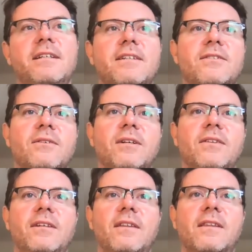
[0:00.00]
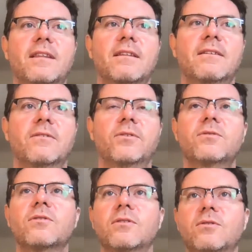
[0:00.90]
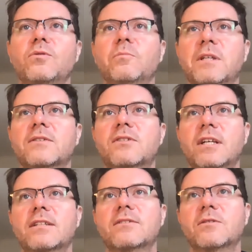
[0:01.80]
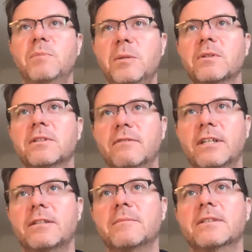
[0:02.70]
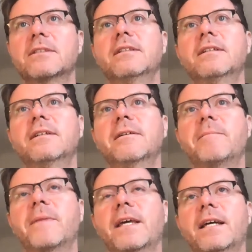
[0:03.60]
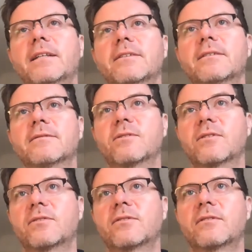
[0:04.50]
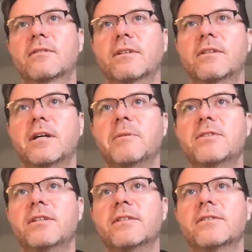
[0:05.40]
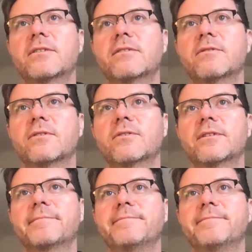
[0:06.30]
So I think, those are the two biggest challenges, people and development, and of course, the climate change forcing.